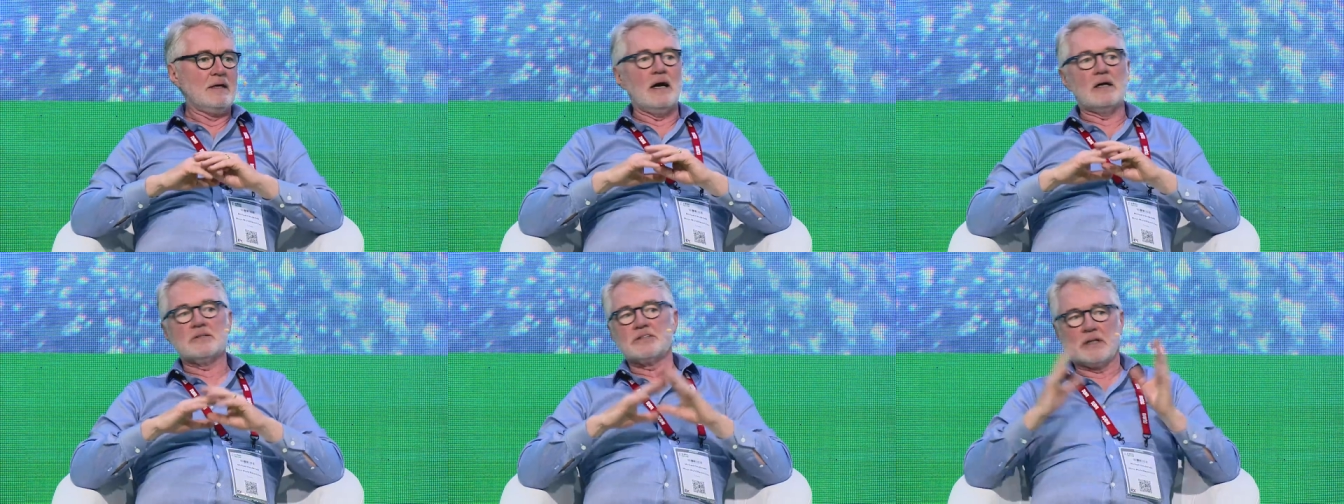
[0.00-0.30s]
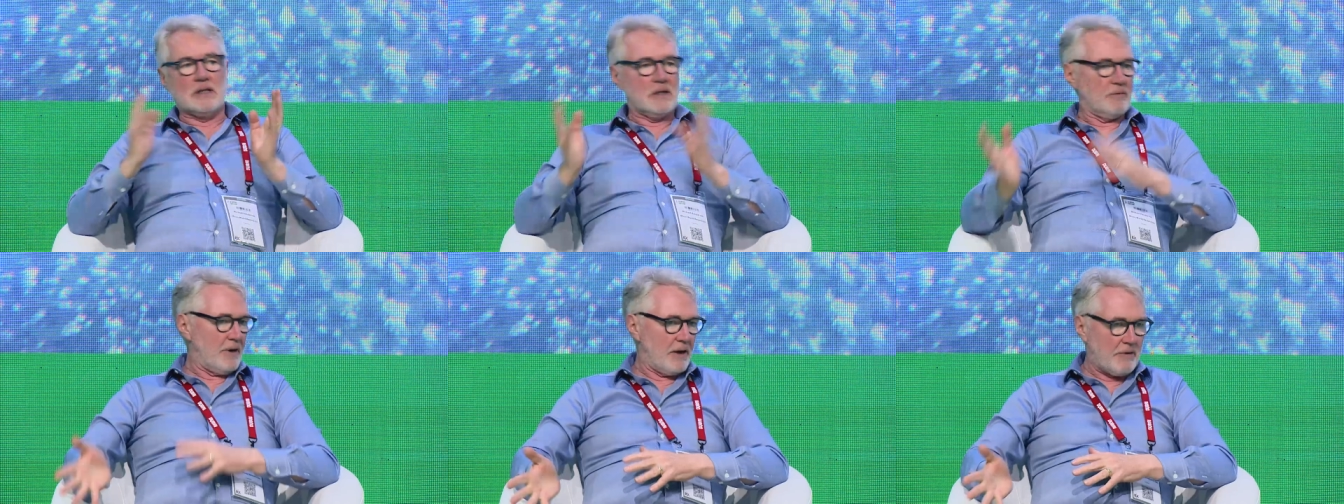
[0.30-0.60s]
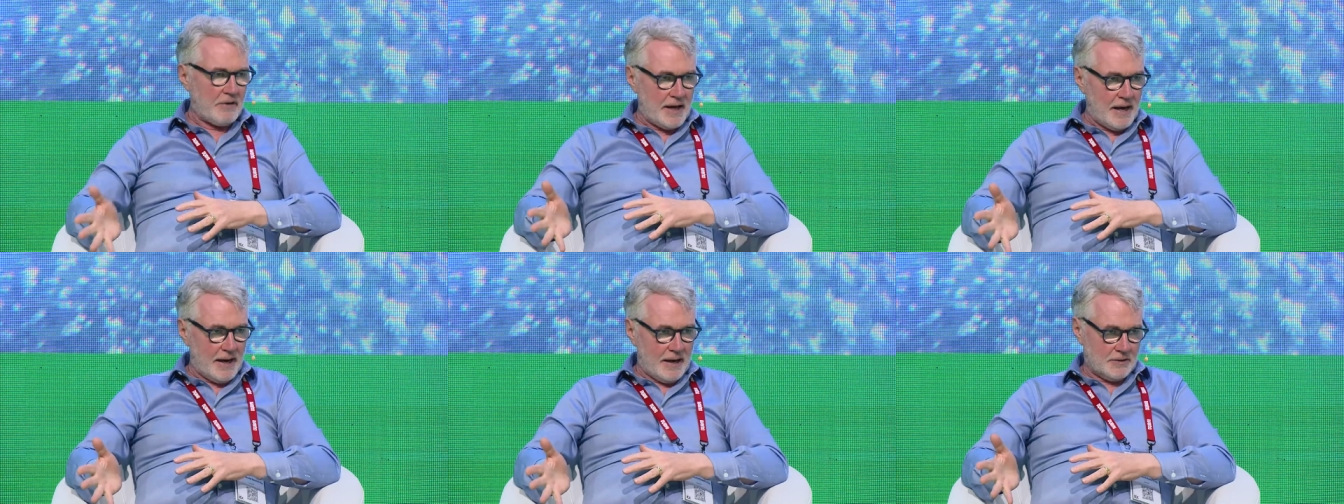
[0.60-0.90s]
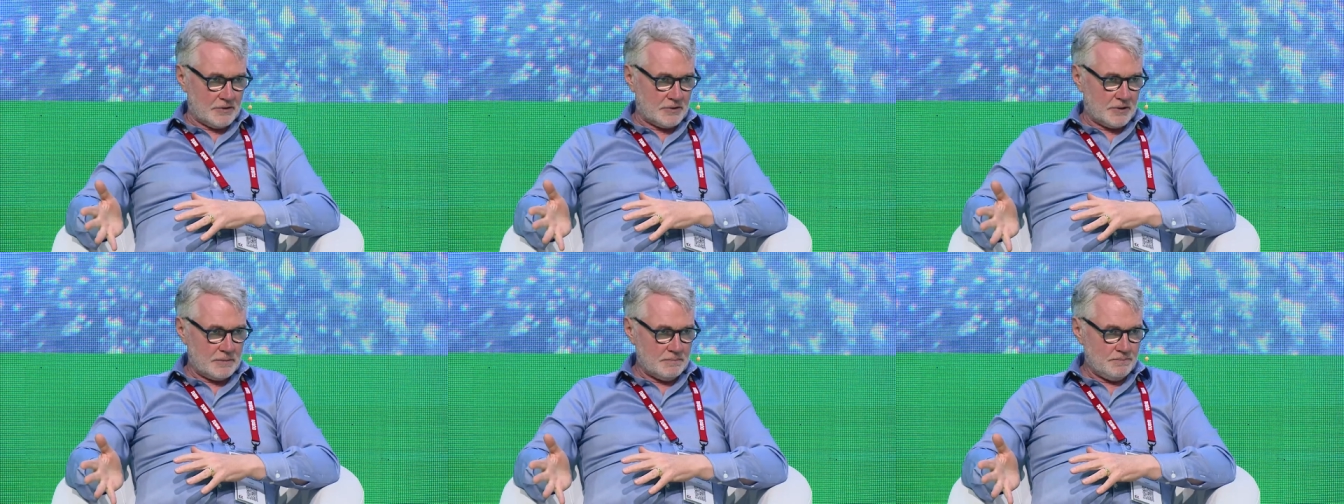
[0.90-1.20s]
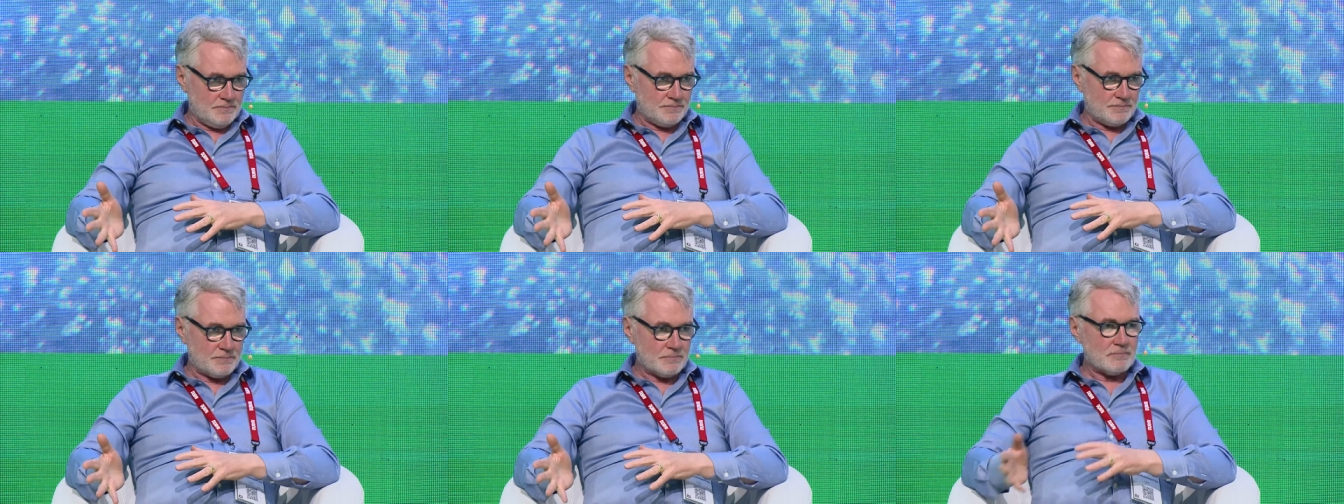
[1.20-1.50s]
until the very end,
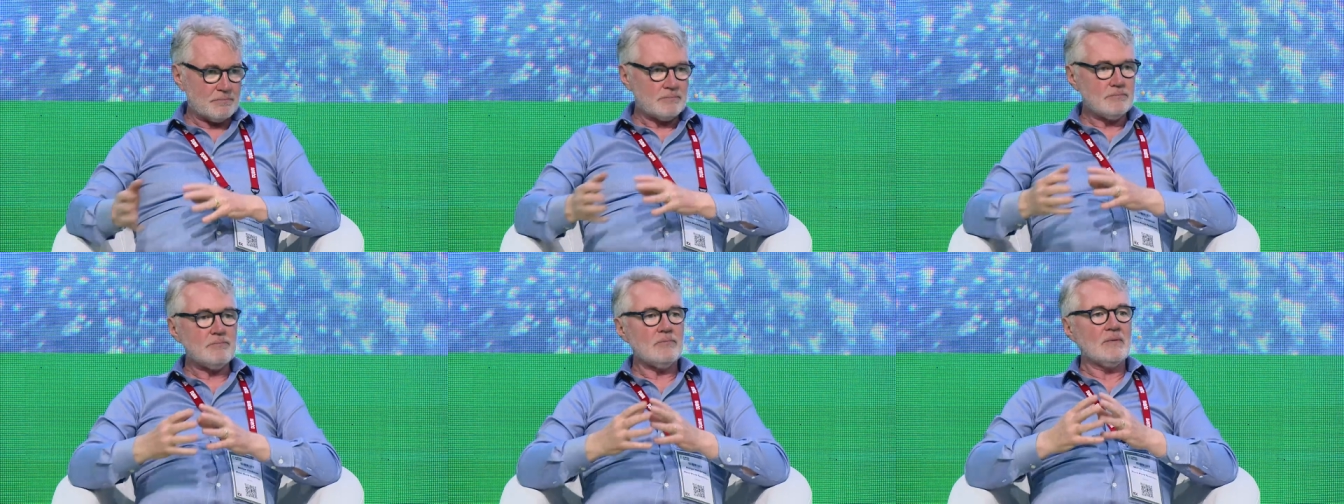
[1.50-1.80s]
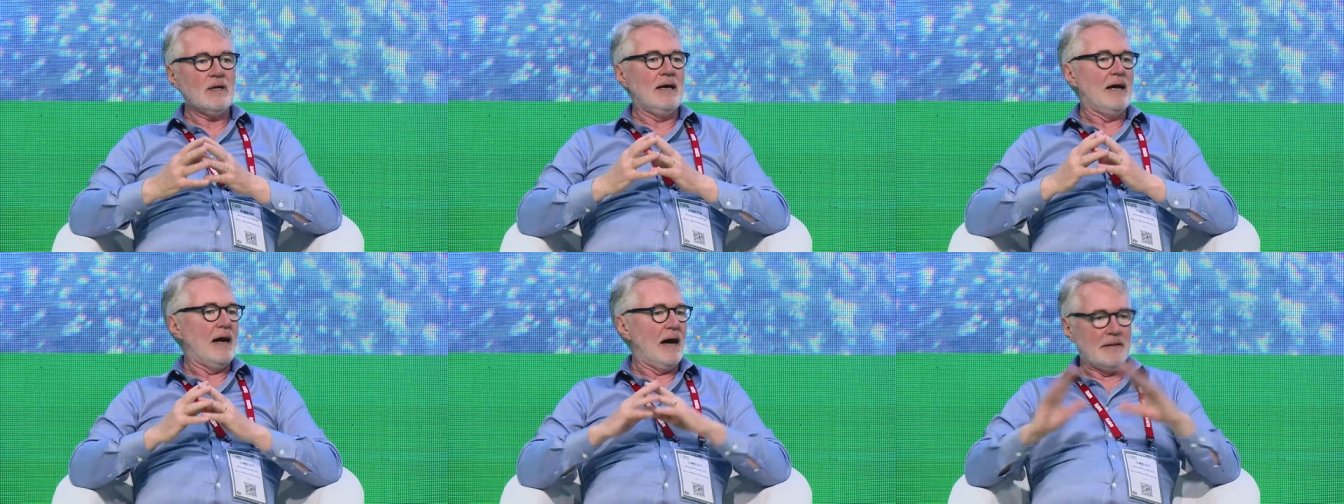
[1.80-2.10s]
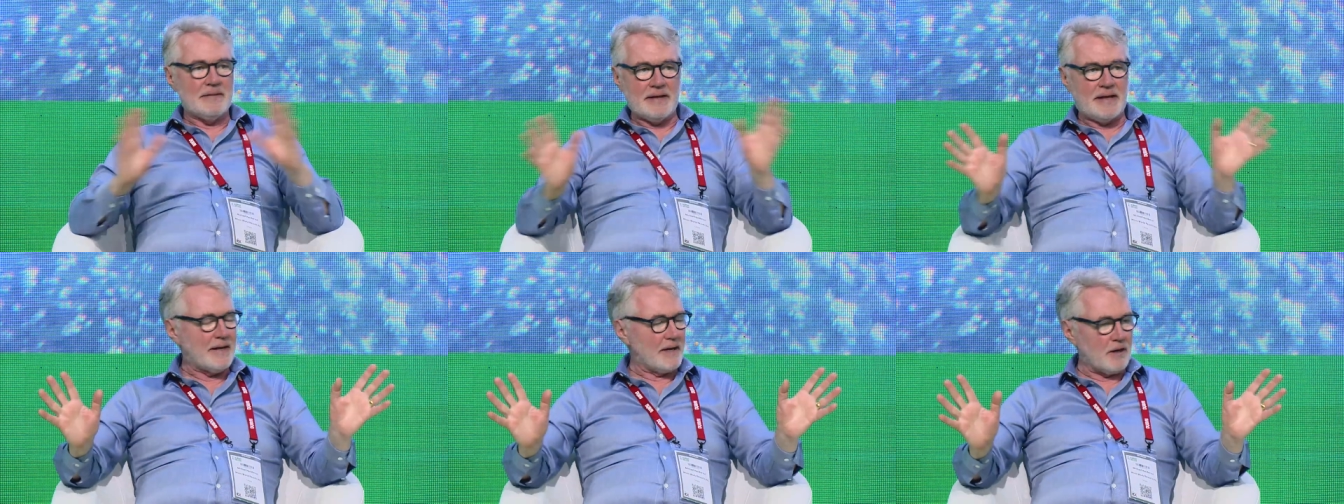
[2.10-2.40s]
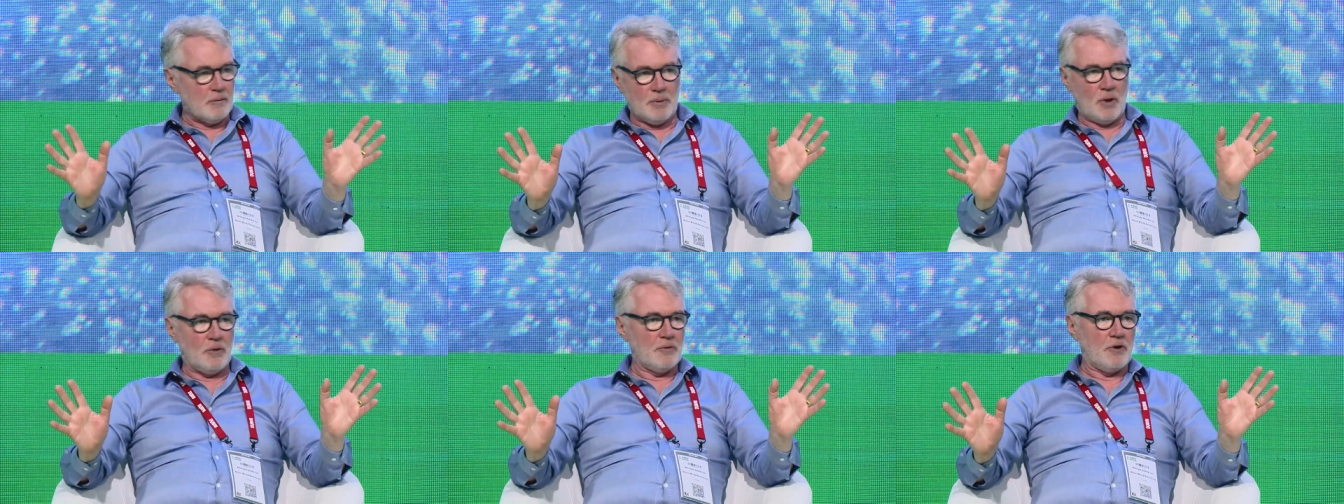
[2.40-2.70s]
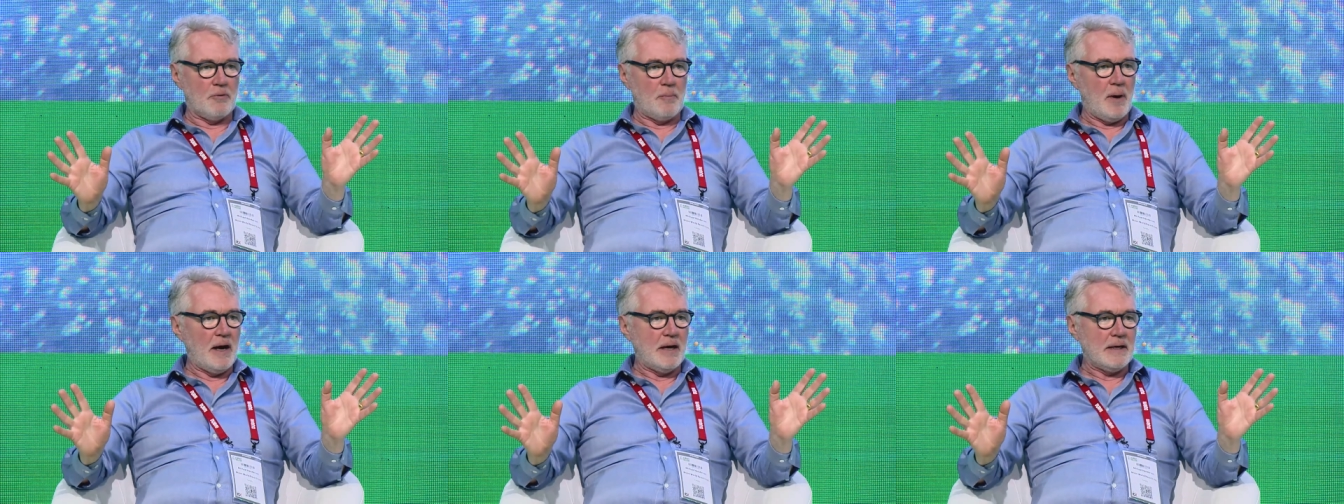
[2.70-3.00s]
and then it'll blow
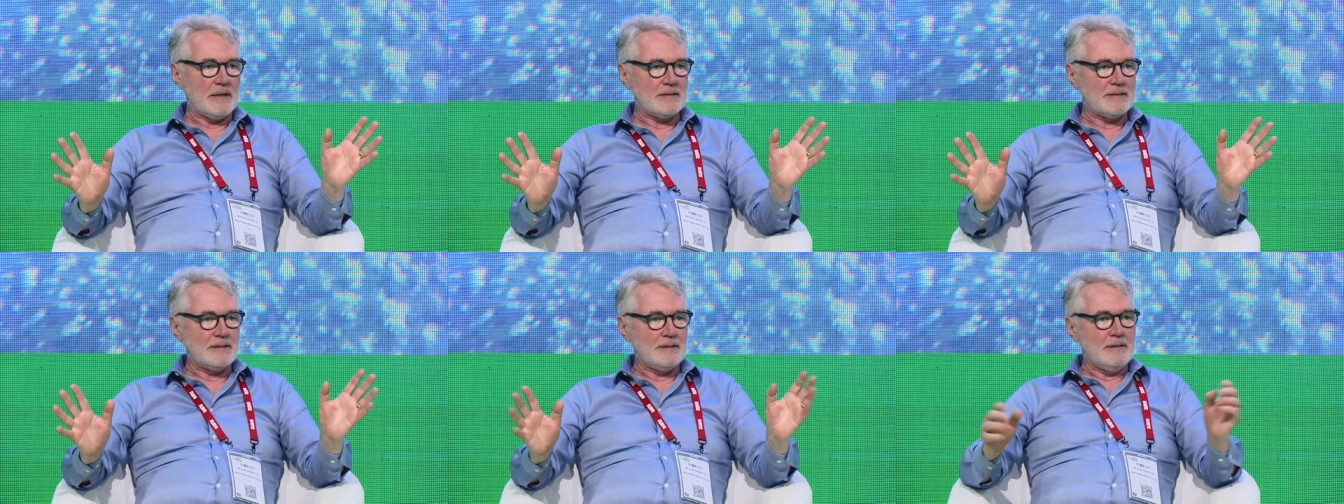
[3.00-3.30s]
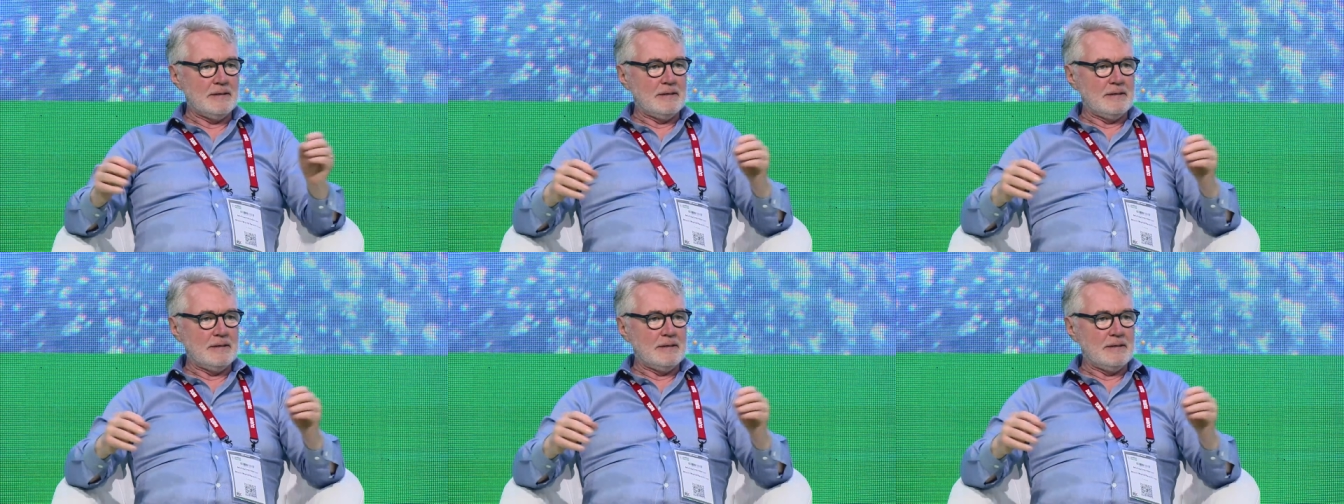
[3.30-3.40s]
your mind.